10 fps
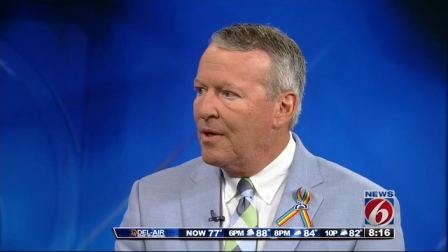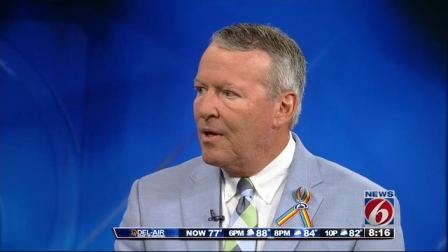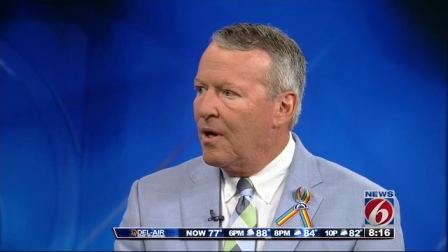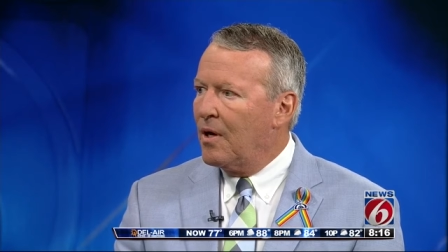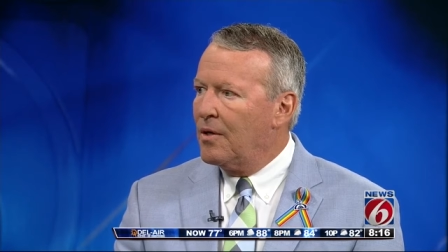
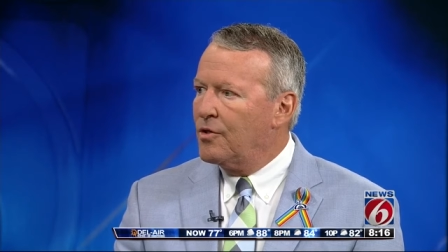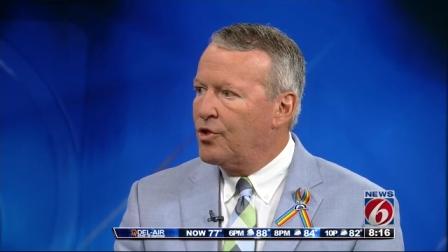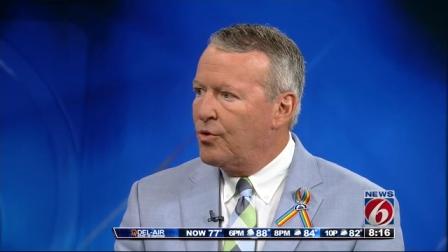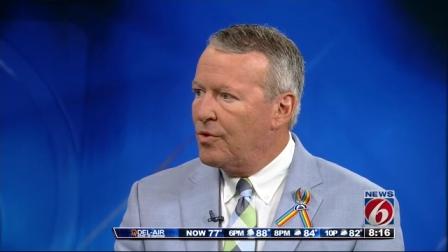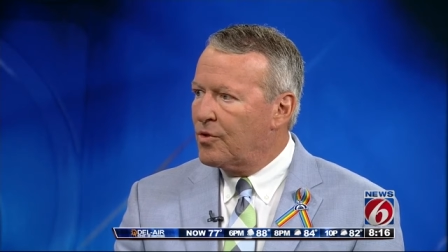on
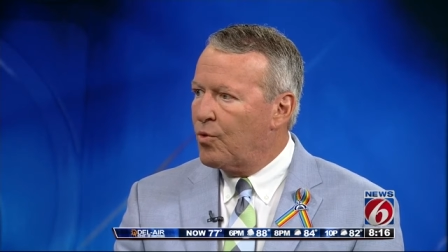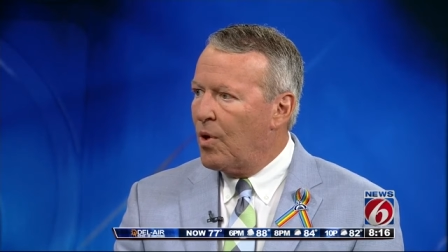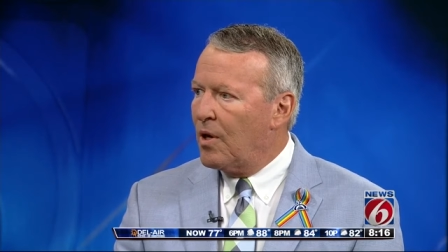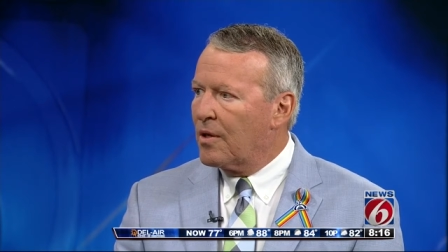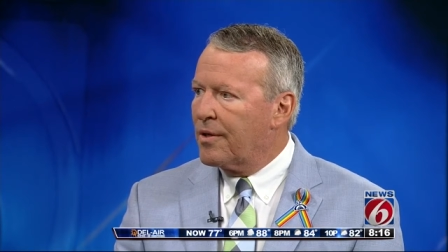June the
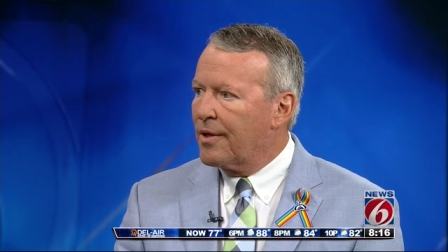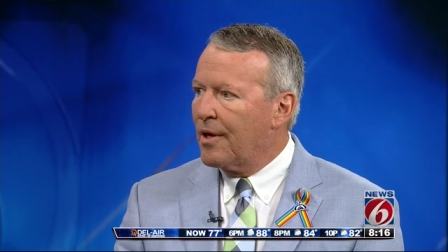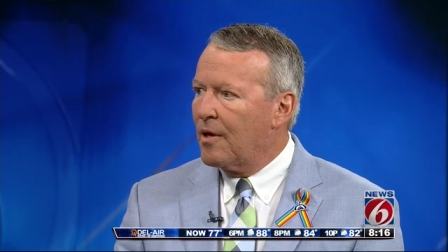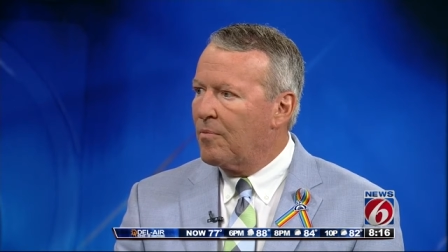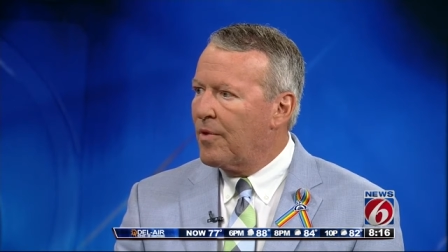12th.
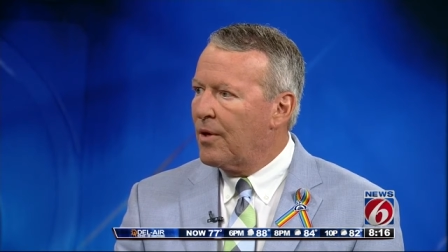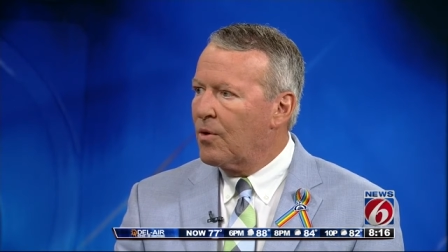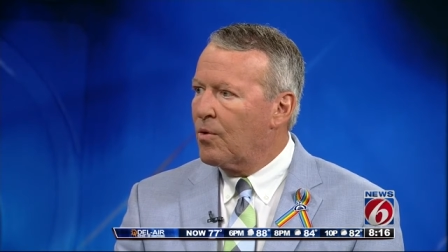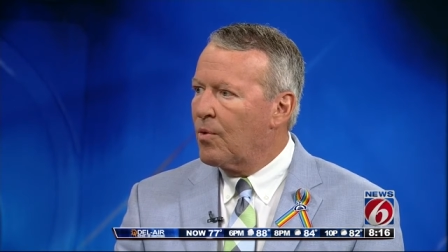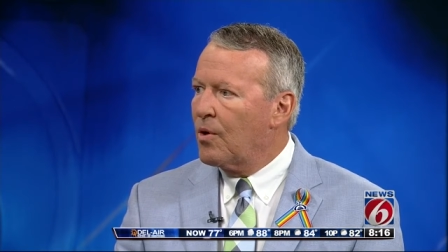Um, they
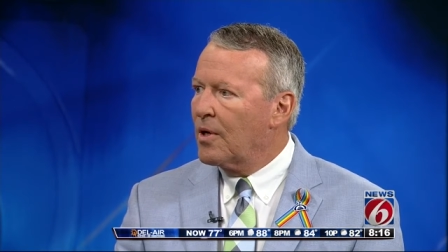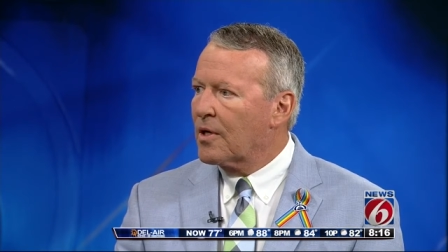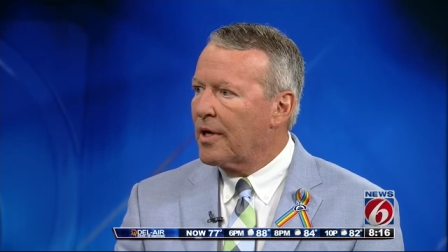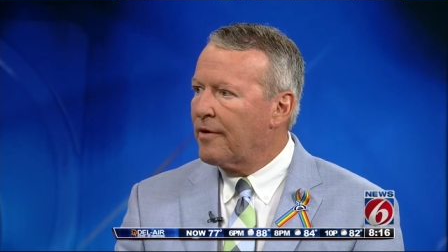are heroic.